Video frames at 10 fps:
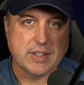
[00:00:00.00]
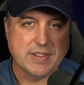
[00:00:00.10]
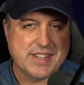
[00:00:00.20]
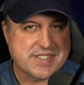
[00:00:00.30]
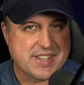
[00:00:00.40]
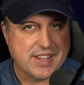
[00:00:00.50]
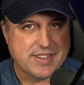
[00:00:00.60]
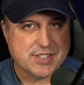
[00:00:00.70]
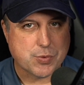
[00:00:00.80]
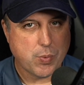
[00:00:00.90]
Let's say
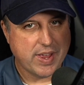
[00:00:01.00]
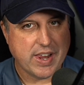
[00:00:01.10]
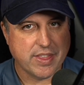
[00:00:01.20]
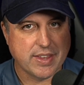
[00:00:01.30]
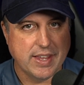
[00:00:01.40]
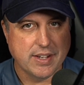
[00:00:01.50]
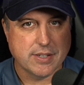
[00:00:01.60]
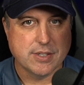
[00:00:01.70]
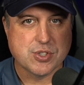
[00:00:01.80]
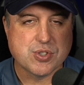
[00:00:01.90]
this right out of the gate.
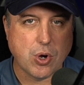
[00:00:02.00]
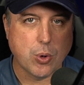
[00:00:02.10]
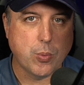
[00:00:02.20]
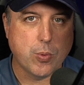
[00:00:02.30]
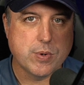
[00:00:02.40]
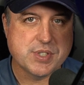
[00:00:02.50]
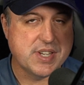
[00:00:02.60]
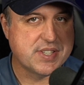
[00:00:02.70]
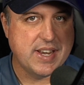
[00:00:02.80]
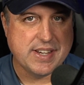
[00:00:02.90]
Star Wars
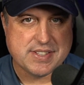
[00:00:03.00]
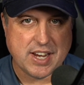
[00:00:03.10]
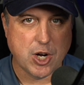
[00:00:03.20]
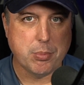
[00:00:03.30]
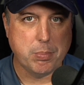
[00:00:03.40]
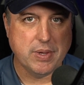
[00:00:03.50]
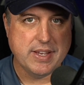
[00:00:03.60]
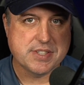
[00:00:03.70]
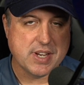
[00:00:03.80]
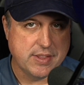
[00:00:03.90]
is in a terrible
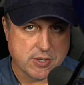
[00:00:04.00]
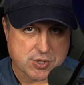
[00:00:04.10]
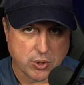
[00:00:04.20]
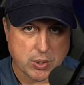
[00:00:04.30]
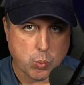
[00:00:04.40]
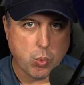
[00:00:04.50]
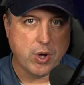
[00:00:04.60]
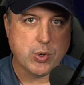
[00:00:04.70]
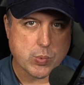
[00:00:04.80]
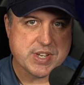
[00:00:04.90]
place, and there's only
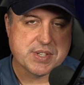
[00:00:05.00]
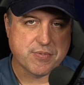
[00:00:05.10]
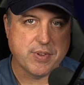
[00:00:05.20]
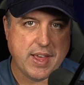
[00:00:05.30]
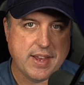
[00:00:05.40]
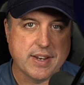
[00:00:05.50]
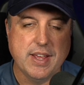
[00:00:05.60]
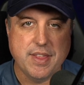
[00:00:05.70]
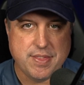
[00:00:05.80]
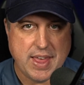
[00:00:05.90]
one reason for that.
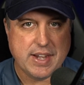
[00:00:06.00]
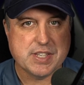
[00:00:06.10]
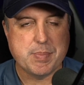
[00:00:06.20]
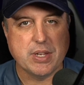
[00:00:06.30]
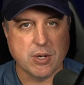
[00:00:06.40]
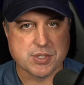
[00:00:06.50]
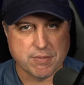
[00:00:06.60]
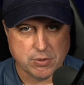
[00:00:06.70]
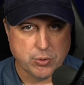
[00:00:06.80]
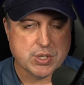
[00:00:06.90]
That is because of
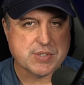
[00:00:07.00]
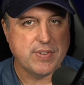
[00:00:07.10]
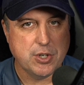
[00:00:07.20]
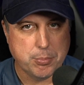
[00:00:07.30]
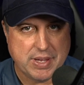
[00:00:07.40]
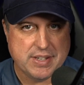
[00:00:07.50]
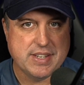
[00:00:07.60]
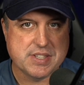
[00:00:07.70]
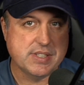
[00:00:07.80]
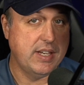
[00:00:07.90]
Lucasfilm and
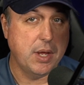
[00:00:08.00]
Disney.